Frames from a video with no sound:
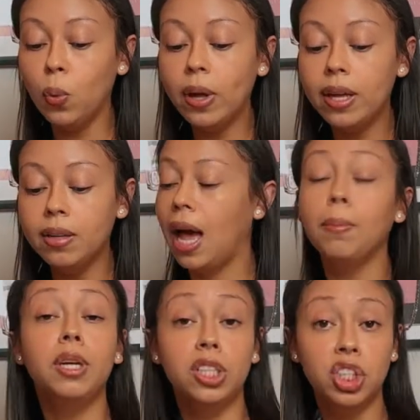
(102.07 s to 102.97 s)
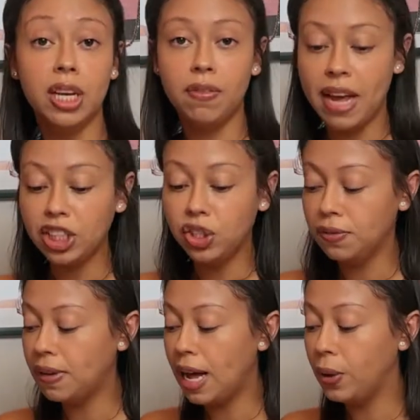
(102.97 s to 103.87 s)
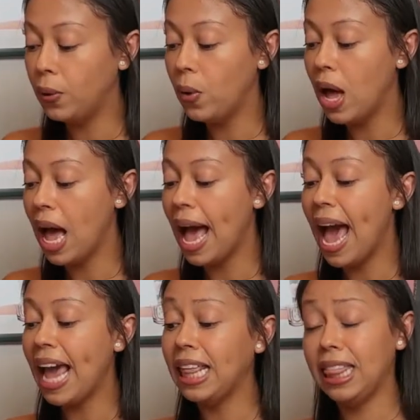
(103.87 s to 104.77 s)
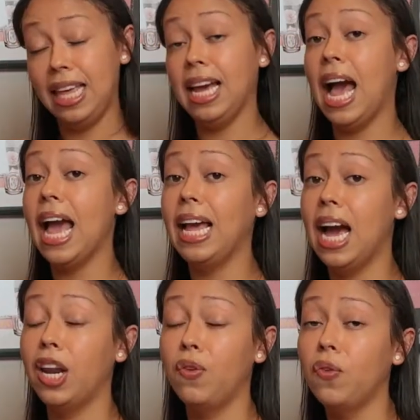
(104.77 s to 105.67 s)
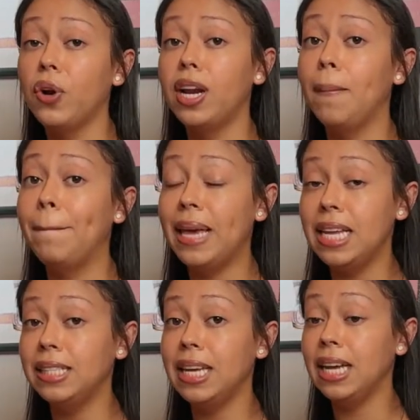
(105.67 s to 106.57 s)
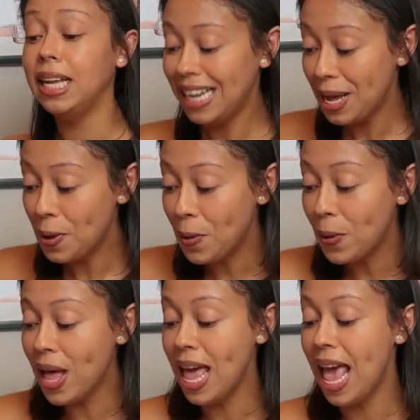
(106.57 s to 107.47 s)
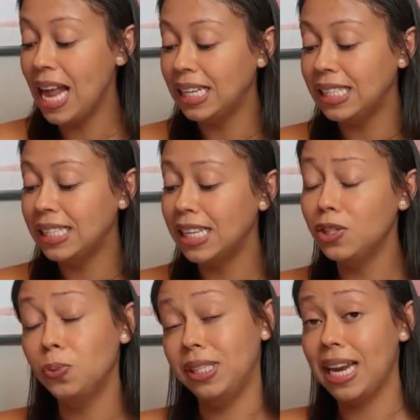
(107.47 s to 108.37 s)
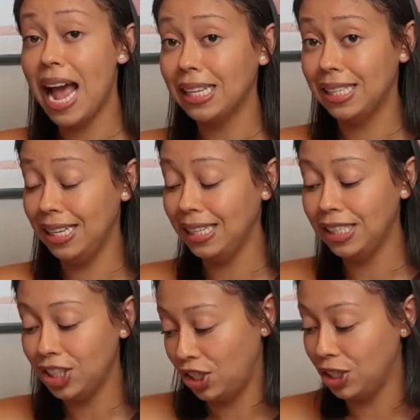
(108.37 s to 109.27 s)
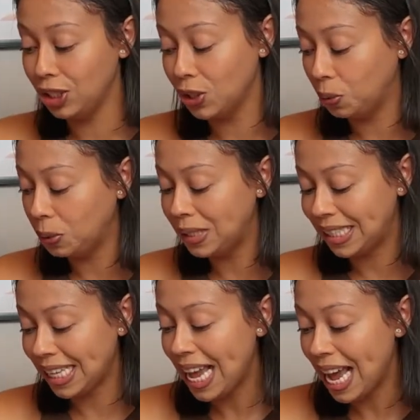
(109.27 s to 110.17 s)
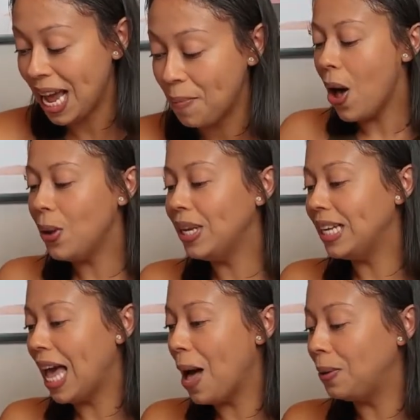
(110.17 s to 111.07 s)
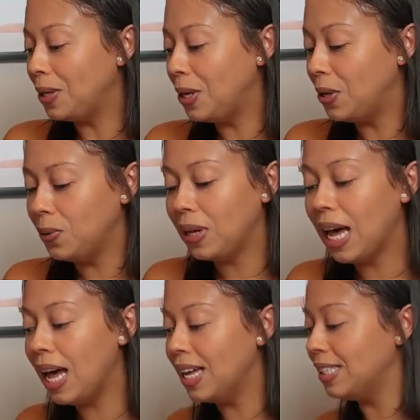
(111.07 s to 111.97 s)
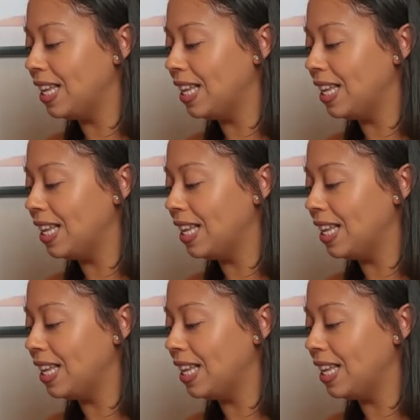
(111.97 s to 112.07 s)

what, I'm gonna check Fashionphile. I think I got it for an amazing deal, and it says it was in excellent condition, so we'll see. Oh, look how cute, guys.